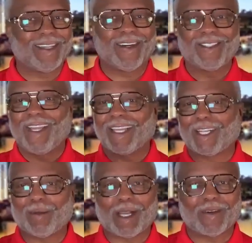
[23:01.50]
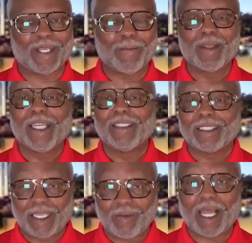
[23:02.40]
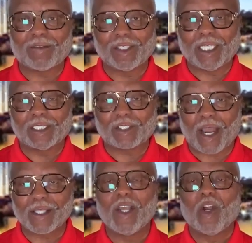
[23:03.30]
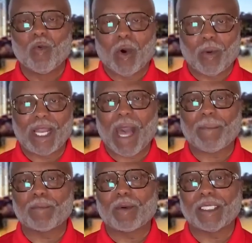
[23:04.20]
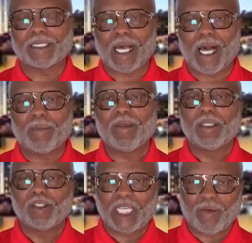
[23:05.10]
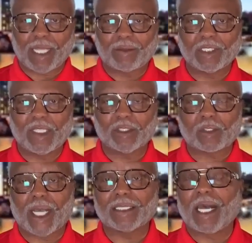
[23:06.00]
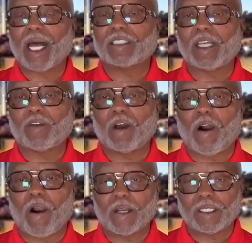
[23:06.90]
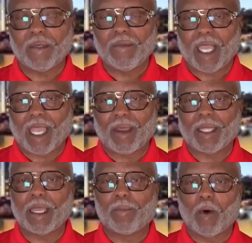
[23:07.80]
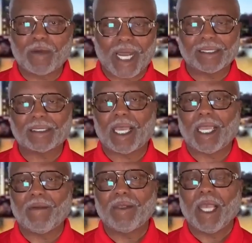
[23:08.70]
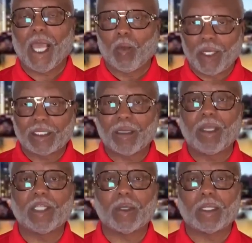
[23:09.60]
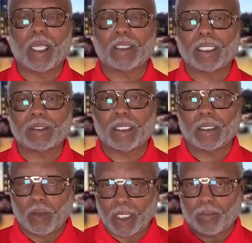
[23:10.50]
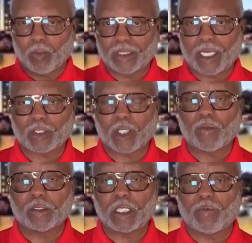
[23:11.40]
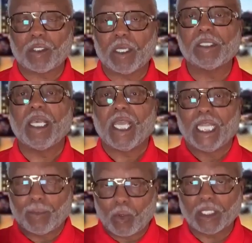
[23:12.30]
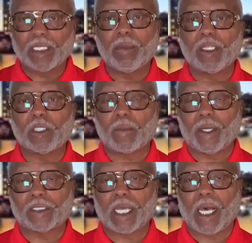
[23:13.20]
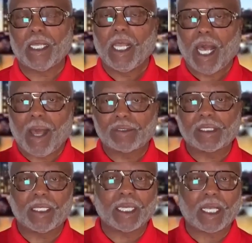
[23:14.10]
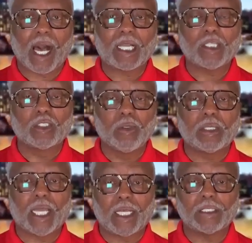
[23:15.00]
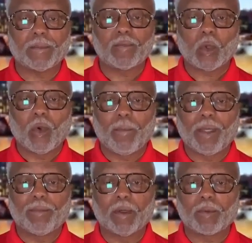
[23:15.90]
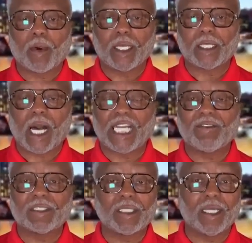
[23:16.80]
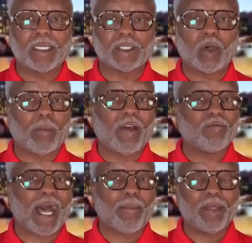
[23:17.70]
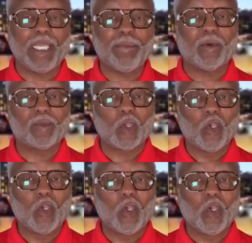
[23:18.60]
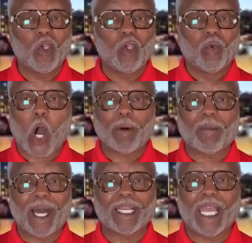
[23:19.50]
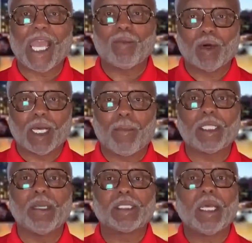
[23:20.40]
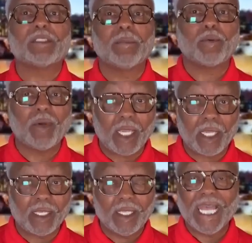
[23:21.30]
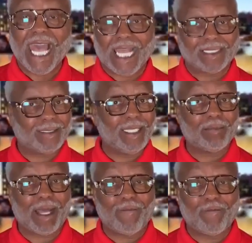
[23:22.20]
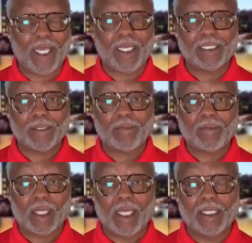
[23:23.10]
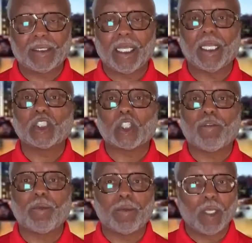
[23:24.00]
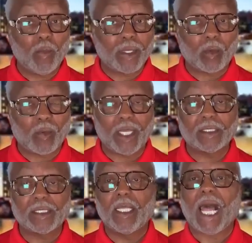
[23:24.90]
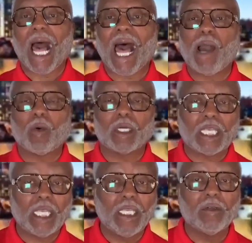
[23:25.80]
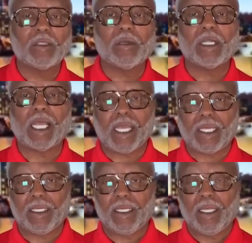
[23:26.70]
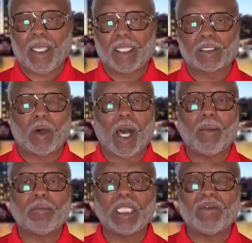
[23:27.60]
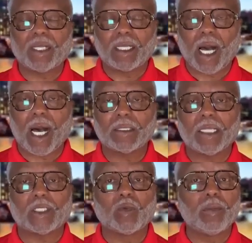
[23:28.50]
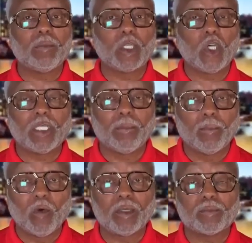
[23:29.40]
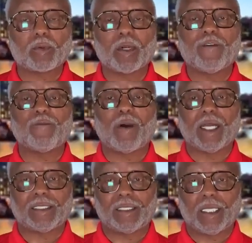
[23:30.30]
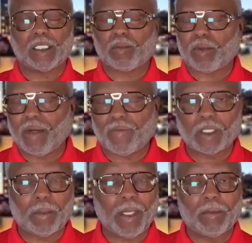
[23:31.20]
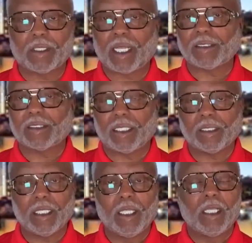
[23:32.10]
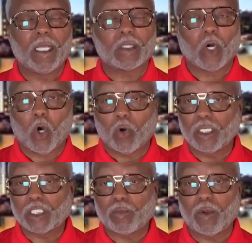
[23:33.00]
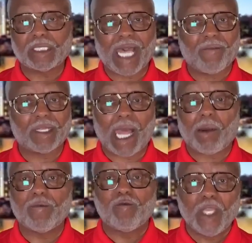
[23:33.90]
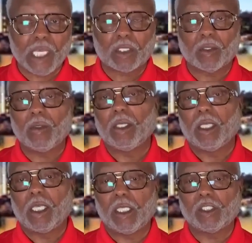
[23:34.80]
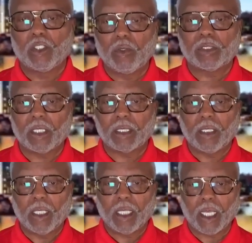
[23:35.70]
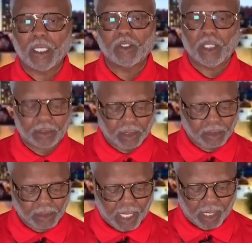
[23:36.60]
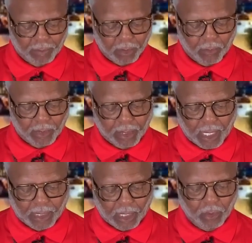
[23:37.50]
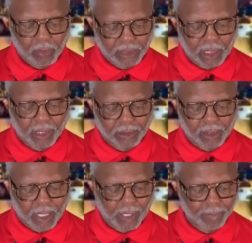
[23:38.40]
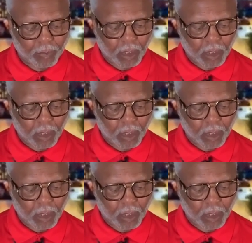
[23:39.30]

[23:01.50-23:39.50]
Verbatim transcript: No, you ain't got to go back with him. Just give your life to Jesus Christ. Well, what happened? Praise God. She gave her life to Jesus Christ. God softened her heart amen, they both got saved and went into ministry and, and, and was in our church for several years and I'm going into ministry. Praise God. I'm saying that God can do things when people pray. God even said this if my people, which are called by my name, would humble themselves and pray and seek my face, he said, and turn from their wicked ways, I will heal their land. And so I'm believing God that as we begin to move in prayer for our cities, prayer for the people in our cities, that the Holy Spirit is having now a vehicle he's using in Jesus' name. Glory to God. Can you see that today?